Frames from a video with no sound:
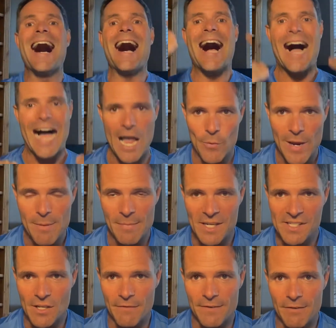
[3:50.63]
I weigh
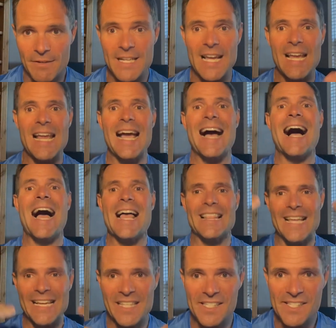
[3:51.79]
myself every day. I
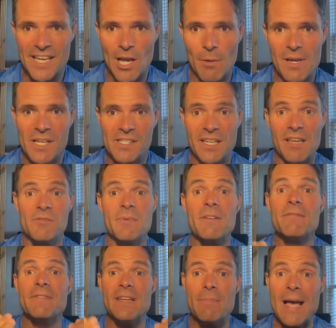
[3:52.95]
like the scale because it gives me
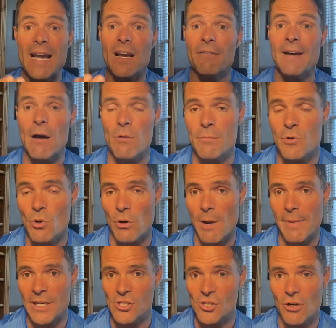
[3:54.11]
feedback of how I'm doing on
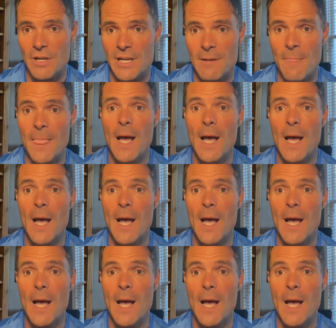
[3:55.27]
my journey.